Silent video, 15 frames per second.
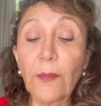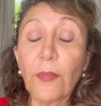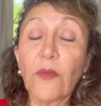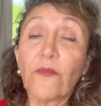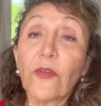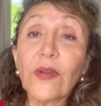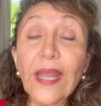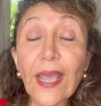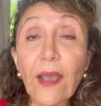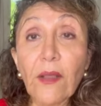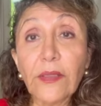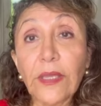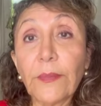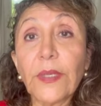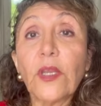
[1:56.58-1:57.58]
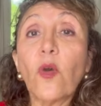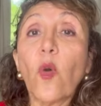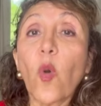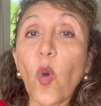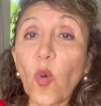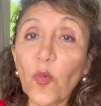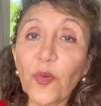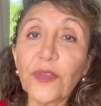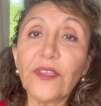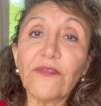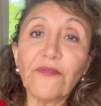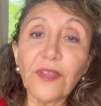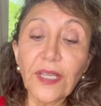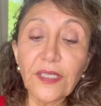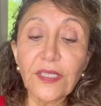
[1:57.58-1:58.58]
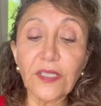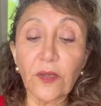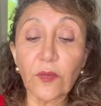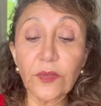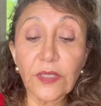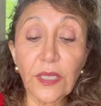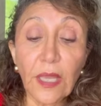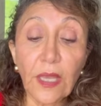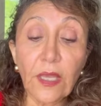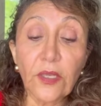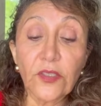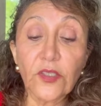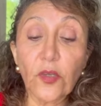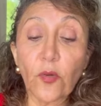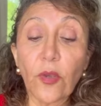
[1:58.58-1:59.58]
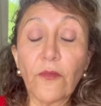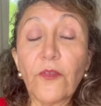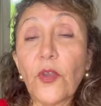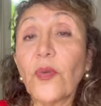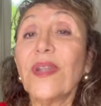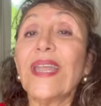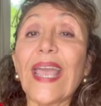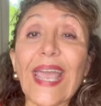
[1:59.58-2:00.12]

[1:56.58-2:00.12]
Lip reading: But for now, let me go over the flood zones. So if you're in